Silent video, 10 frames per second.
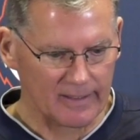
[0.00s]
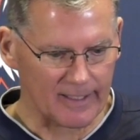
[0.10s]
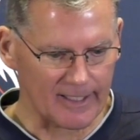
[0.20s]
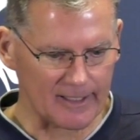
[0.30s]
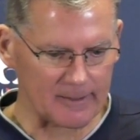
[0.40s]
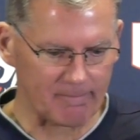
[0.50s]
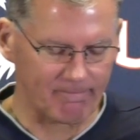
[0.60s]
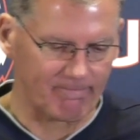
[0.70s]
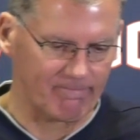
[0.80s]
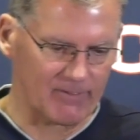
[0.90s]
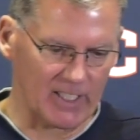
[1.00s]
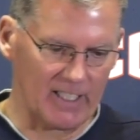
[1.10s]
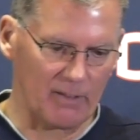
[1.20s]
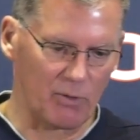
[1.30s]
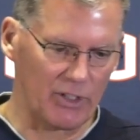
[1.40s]

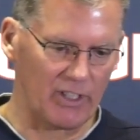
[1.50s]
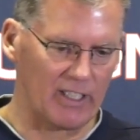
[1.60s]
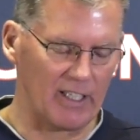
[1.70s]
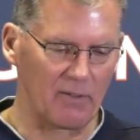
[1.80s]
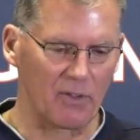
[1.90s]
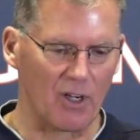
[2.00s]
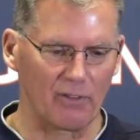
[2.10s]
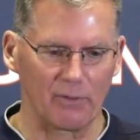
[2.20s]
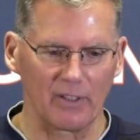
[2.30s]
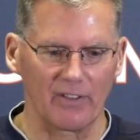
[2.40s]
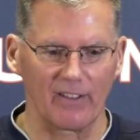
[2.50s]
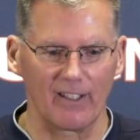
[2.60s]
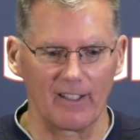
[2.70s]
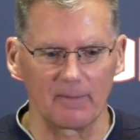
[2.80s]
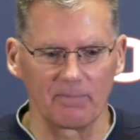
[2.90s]
Again, when you get involved with
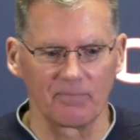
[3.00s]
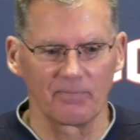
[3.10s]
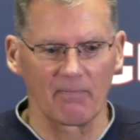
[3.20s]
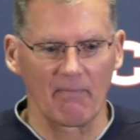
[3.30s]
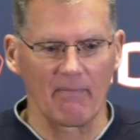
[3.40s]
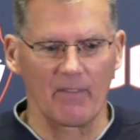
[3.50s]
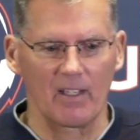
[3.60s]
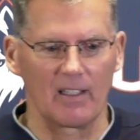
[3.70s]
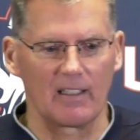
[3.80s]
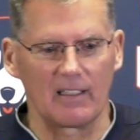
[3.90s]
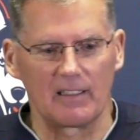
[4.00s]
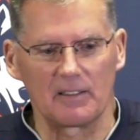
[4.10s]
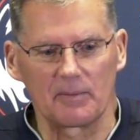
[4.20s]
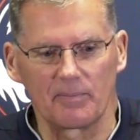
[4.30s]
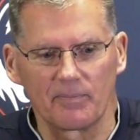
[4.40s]

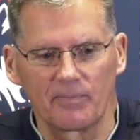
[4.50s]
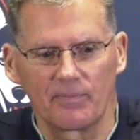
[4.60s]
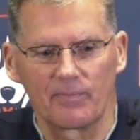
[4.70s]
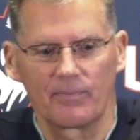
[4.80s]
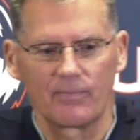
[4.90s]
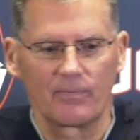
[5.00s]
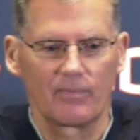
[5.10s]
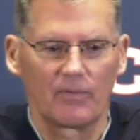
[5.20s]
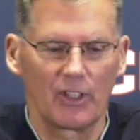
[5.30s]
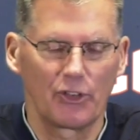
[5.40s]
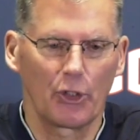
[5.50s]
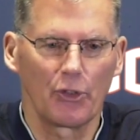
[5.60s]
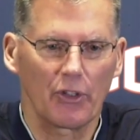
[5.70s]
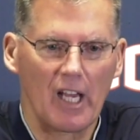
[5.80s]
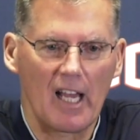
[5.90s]
the
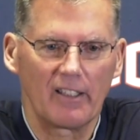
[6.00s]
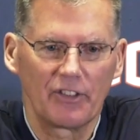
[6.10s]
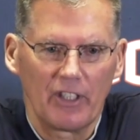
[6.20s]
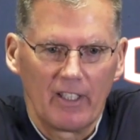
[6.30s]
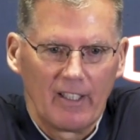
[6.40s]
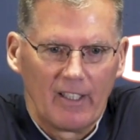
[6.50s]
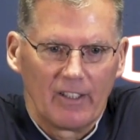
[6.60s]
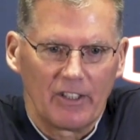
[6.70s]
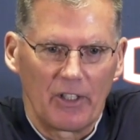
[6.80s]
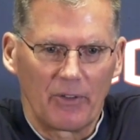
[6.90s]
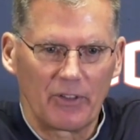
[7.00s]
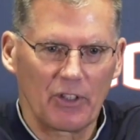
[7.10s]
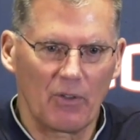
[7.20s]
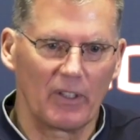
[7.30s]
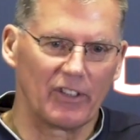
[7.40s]
junior college, you know,
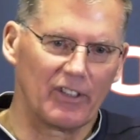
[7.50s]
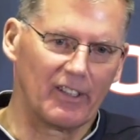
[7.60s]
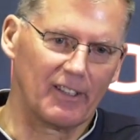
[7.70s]
there's always